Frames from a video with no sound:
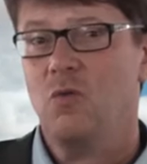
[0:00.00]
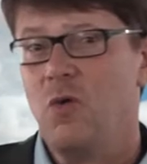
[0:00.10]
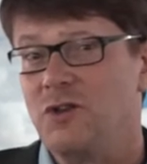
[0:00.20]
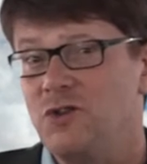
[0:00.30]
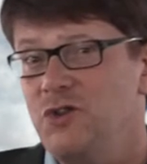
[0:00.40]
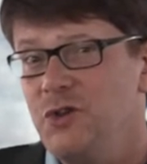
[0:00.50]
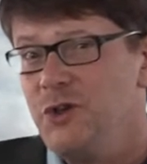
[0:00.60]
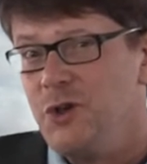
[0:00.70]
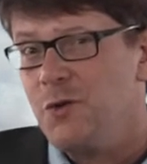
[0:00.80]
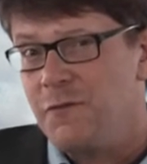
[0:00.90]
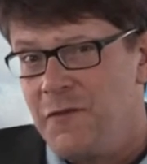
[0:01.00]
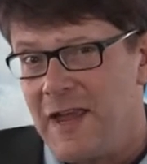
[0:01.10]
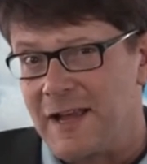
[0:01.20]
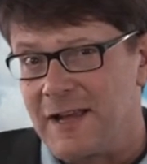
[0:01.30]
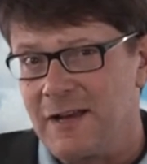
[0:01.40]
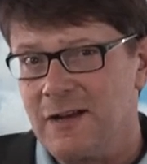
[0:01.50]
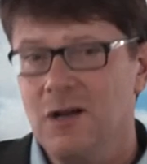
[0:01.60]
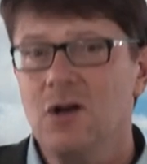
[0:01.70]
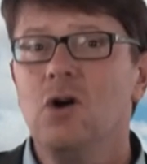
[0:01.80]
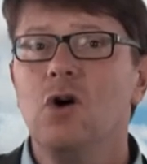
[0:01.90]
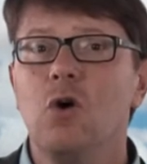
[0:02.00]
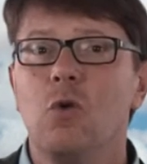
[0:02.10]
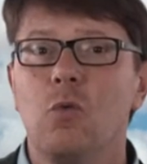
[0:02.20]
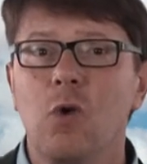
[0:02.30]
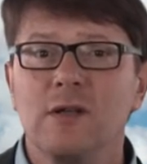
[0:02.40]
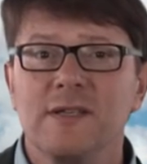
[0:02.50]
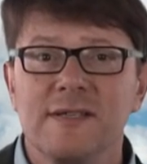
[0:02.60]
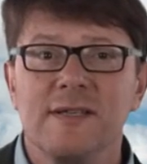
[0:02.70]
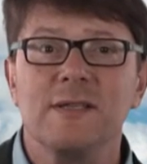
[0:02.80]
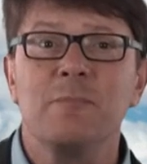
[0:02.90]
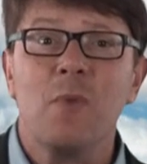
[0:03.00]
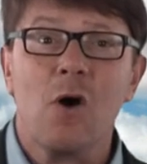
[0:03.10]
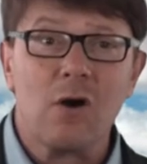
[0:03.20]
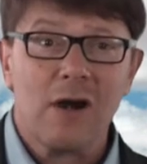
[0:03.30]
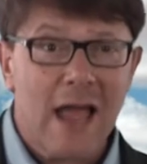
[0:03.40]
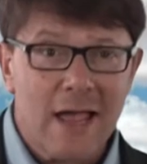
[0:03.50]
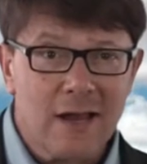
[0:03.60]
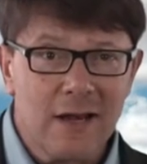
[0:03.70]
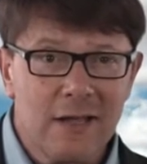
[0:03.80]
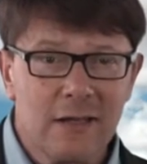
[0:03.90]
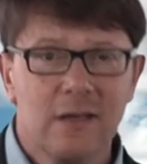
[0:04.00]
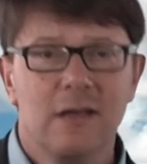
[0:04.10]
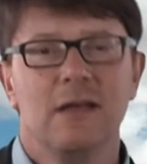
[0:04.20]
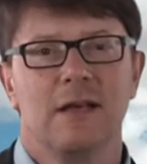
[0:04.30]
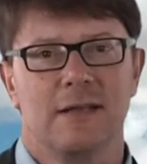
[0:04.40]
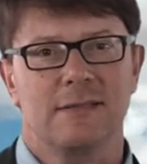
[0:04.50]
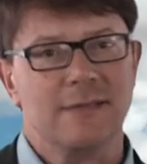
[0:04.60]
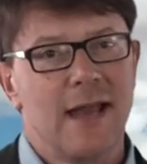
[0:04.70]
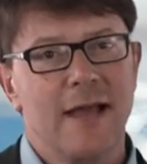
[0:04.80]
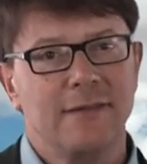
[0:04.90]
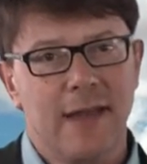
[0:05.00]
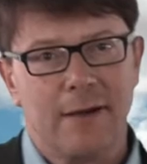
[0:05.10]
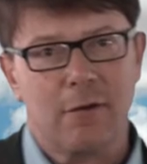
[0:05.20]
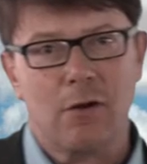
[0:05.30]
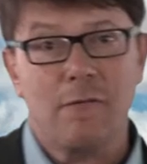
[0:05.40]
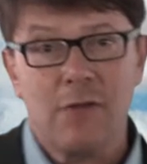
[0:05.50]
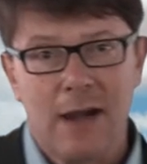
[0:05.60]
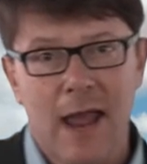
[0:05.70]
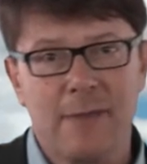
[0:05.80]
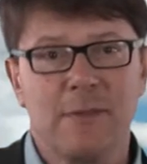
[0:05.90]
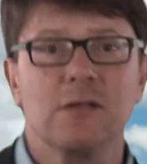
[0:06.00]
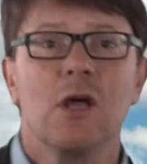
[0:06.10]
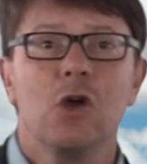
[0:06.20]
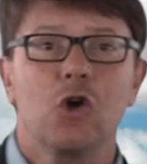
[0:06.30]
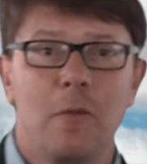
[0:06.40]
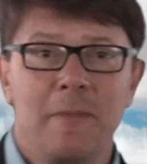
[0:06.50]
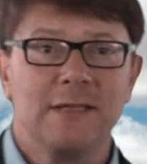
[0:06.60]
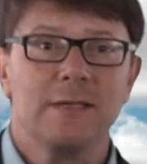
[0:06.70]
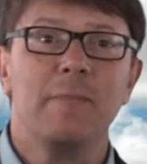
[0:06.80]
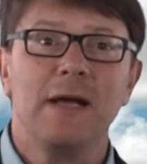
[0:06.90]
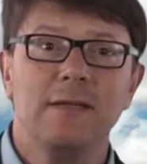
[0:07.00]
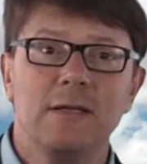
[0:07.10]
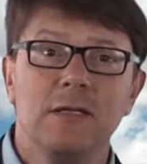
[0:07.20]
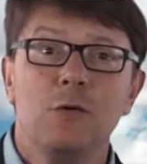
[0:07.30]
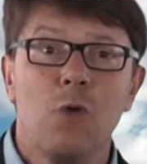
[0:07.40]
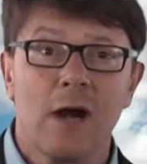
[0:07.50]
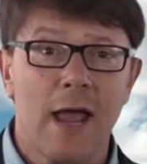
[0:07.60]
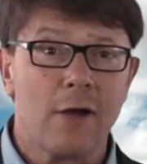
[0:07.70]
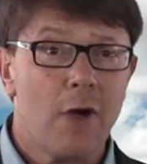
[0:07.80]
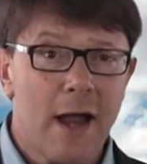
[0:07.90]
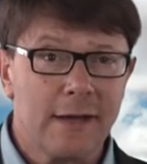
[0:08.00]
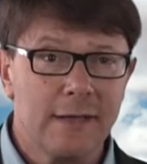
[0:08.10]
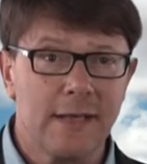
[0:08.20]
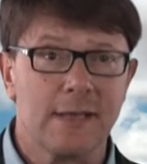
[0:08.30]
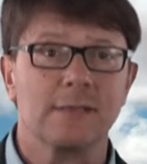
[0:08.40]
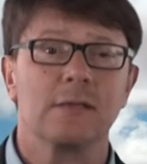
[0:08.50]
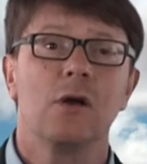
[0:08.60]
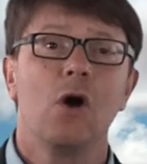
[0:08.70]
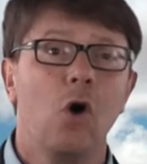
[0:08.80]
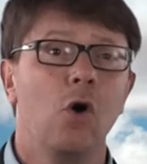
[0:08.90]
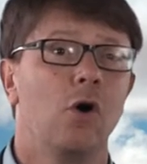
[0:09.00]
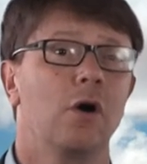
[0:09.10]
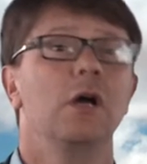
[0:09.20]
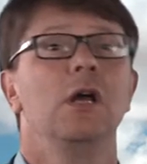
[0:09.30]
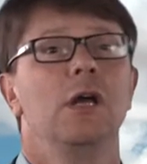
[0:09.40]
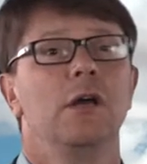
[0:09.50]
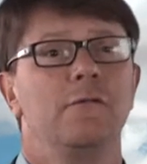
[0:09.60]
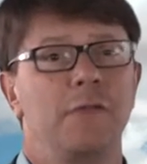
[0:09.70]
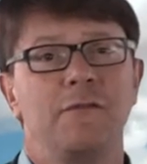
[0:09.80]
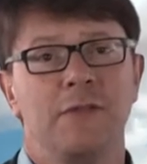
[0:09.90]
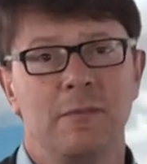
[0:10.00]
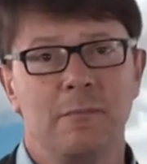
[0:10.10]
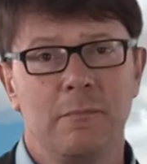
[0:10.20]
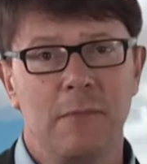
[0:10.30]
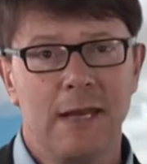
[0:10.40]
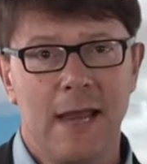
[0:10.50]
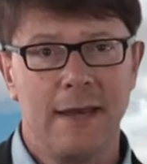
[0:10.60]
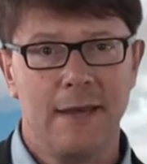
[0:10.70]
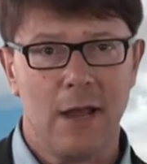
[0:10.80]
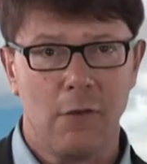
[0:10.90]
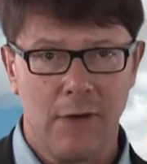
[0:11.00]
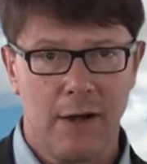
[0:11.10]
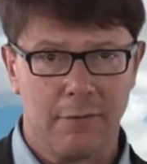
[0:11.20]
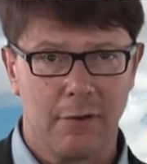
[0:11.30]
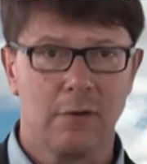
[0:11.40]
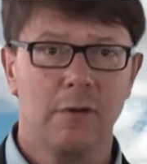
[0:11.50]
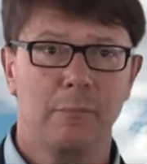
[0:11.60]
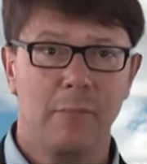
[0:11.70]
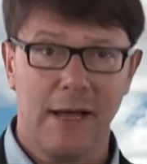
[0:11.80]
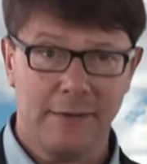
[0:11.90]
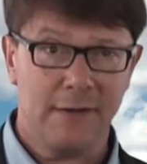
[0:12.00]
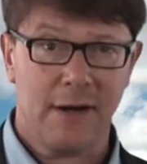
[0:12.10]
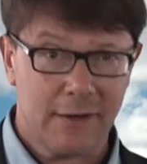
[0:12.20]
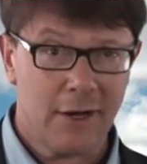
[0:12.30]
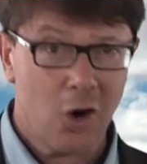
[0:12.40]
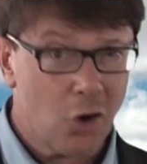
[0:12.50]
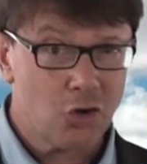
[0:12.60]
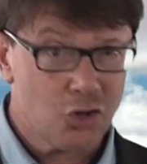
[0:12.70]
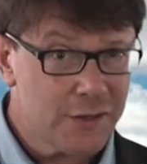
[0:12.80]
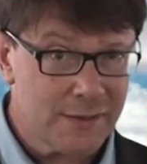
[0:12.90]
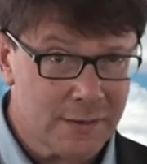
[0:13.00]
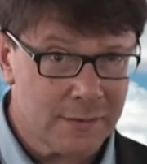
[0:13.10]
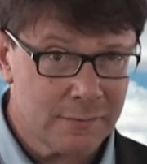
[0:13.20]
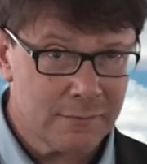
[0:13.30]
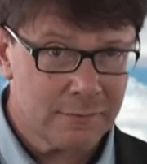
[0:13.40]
What do you think? What is it more likely? A slight error of alignment committed by the Tiwanaku architects or 15 millennia of error by the archaeologists?